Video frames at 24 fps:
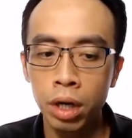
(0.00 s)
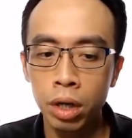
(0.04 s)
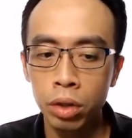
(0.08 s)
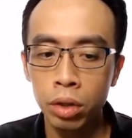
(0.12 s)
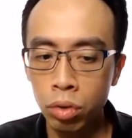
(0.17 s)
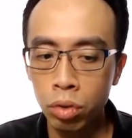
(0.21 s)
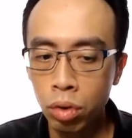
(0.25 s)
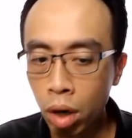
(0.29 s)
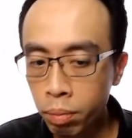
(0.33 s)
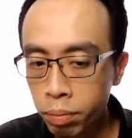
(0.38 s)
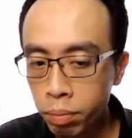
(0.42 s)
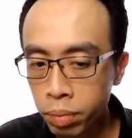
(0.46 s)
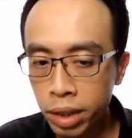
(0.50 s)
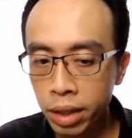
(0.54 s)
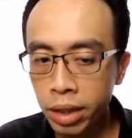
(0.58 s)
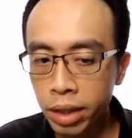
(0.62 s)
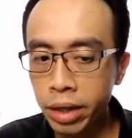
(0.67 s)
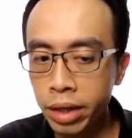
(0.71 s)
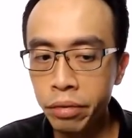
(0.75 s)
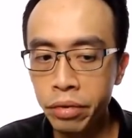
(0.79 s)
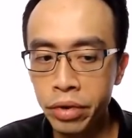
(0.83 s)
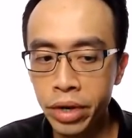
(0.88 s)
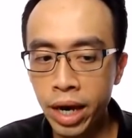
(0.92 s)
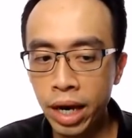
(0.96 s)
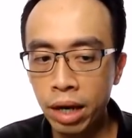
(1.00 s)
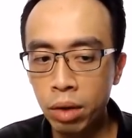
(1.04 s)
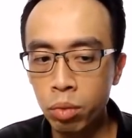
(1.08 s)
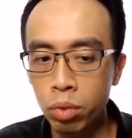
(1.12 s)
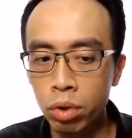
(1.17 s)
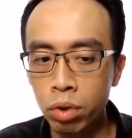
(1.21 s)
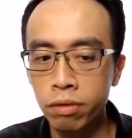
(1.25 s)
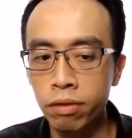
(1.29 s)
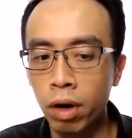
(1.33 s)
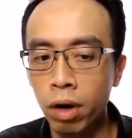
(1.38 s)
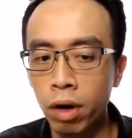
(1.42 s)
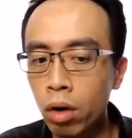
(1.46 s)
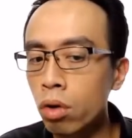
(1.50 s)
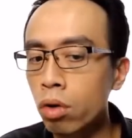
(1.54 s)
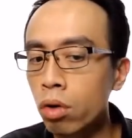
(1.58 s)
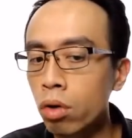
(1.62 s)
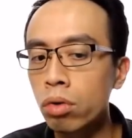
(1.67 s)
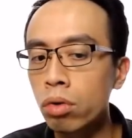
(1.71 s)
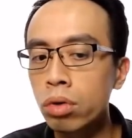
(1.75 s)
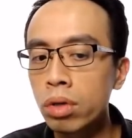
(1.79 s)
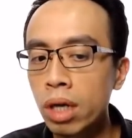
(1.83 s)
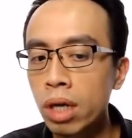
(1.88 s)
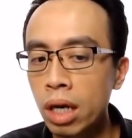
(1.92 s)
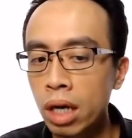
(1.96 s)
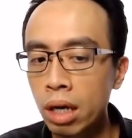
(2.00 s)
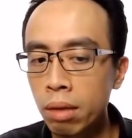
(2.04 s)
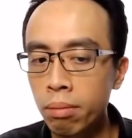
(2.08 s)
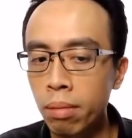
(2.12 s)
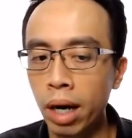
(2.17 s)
to completely react with all